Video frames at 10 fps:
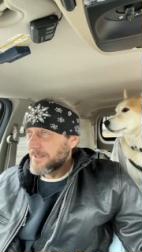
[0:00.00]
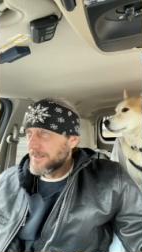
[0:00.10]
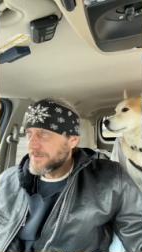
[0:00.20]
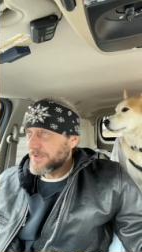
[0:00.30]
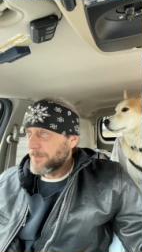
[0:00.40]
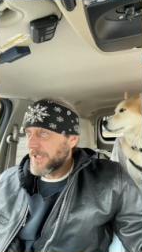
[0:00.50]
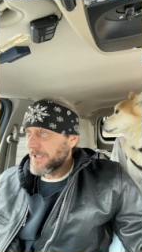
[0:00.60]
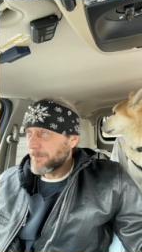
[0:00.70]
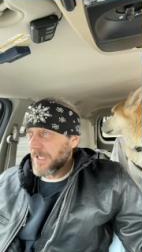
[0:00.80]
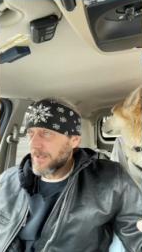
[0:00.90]
submitted
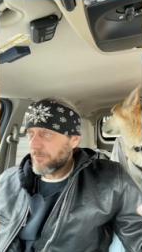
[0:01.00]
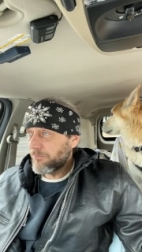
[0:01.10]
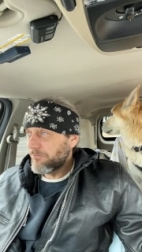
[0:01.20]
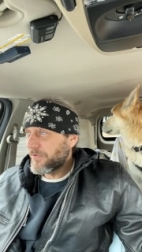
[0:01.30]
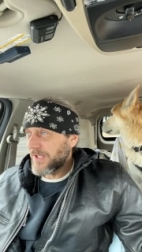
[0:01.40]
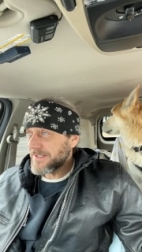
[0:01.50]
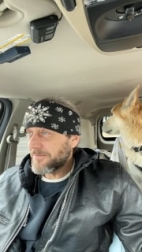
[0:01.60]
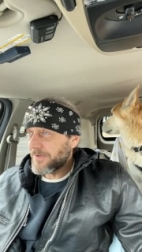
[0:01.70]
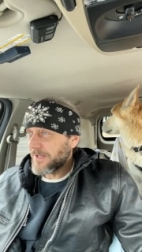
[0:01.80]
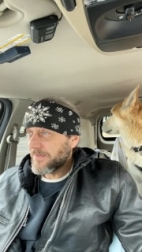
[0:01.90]
my thing to
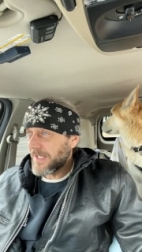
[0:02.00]
fight that,